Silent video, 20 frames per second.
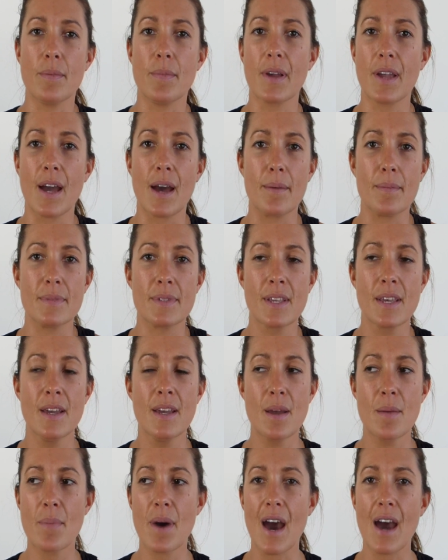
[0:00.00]
and it becomes
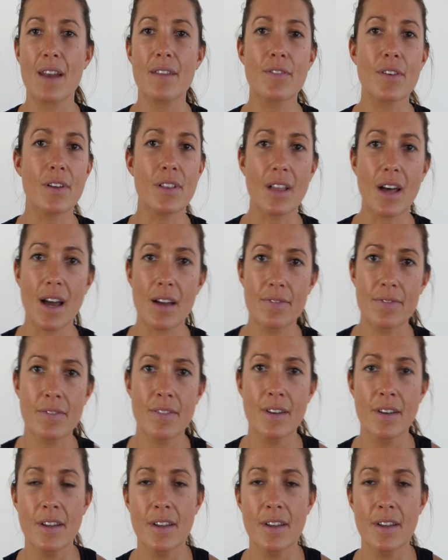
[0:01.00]
part of your life,